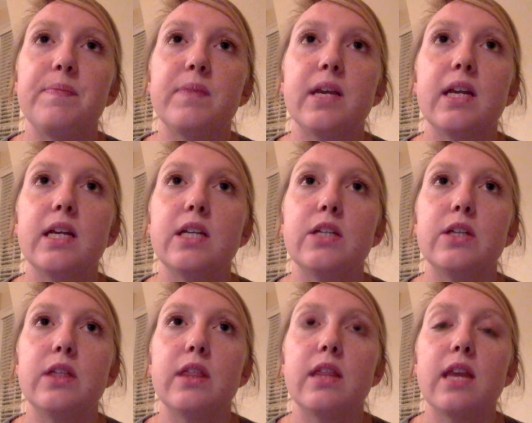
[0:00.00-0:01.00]
getting to
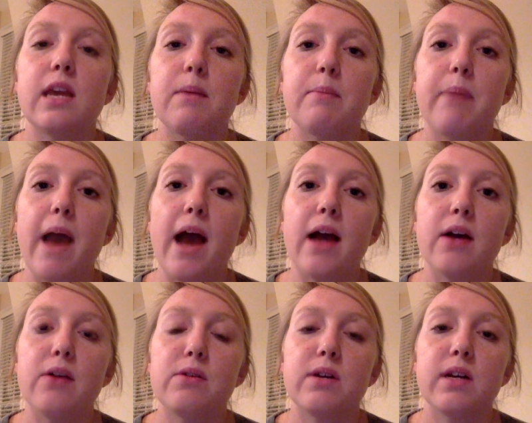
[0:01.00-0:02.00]
think back
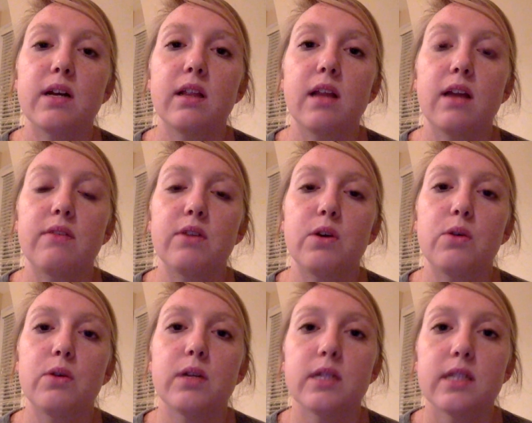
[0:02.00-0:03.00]
on a lot of the
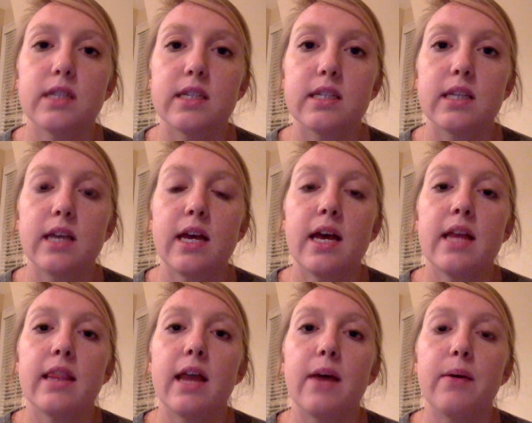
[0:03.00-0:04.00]
courses
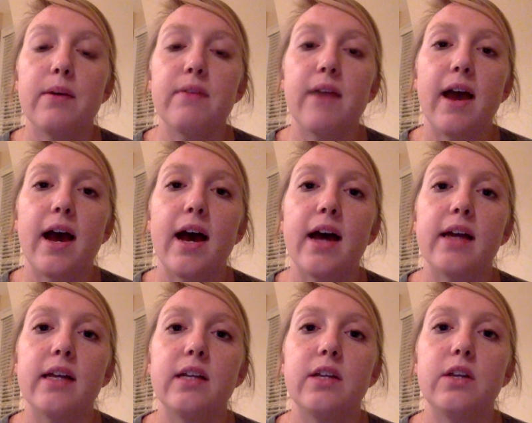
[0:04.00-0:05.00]
that we've had,
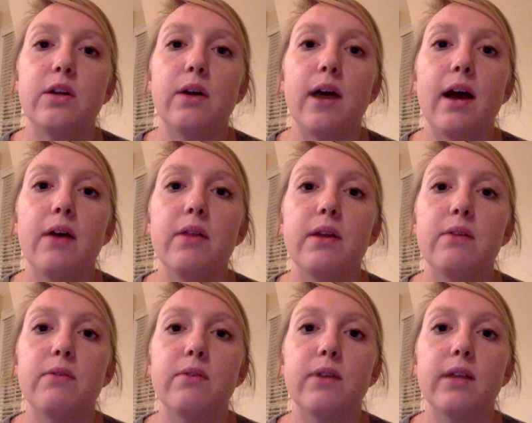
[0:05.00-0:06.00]
and how they've
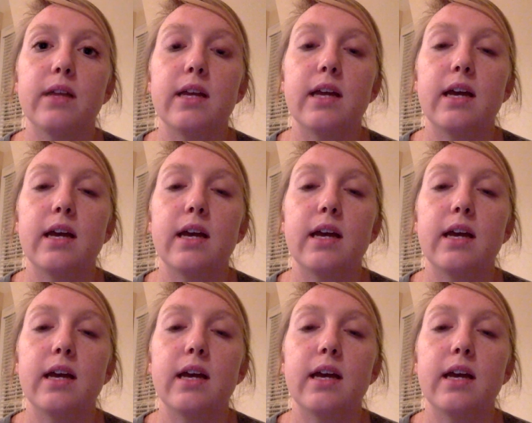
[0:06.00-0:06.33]
really